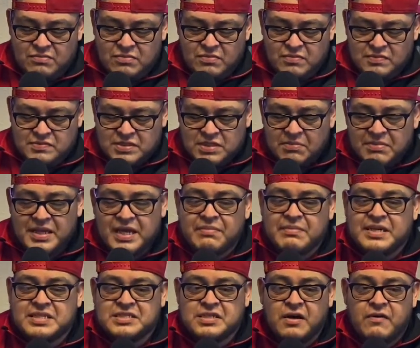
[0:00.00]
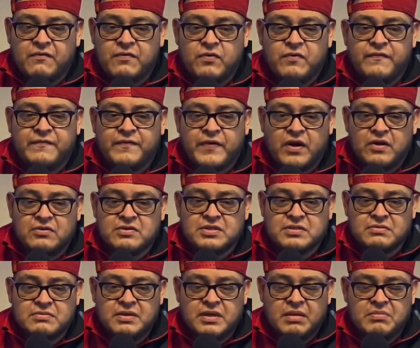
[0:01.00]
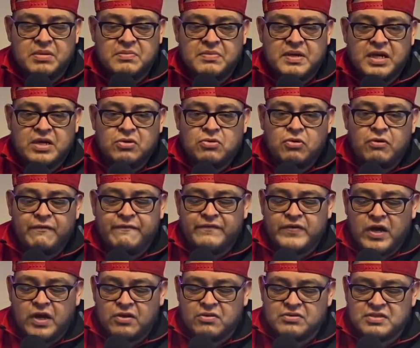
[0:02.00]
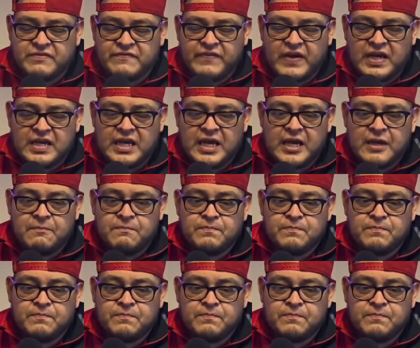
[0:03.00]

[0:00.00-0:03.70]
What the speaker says: someone like myself who follows MMA, who follows the fight game.